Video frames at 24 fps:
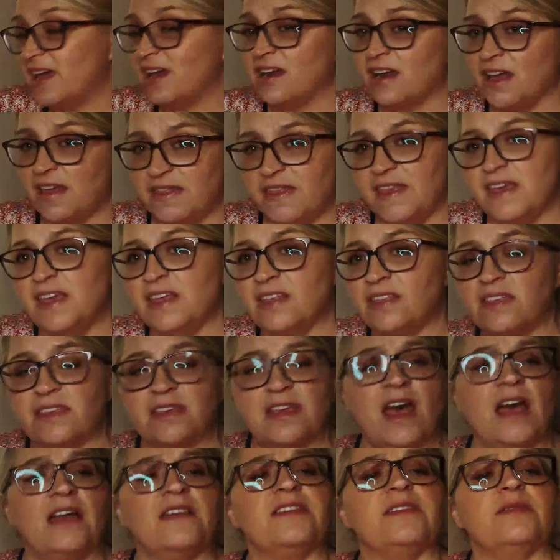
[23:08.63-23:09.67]
And I think it's
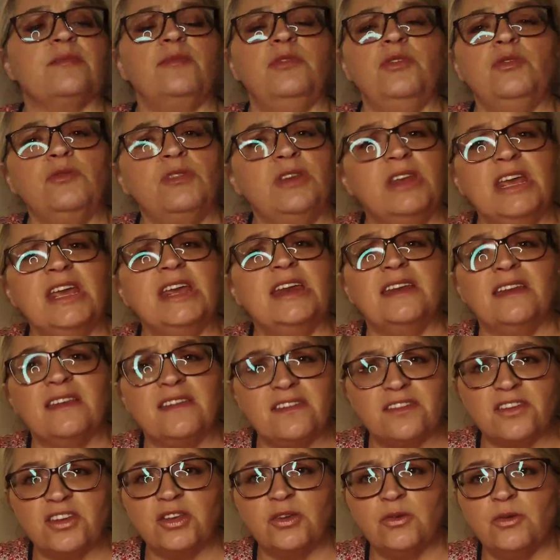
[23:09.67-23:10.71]
got some
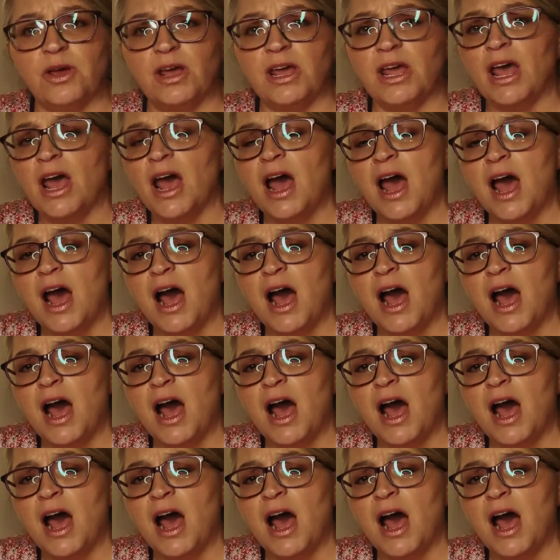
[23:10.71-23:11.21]
uniqueness to it.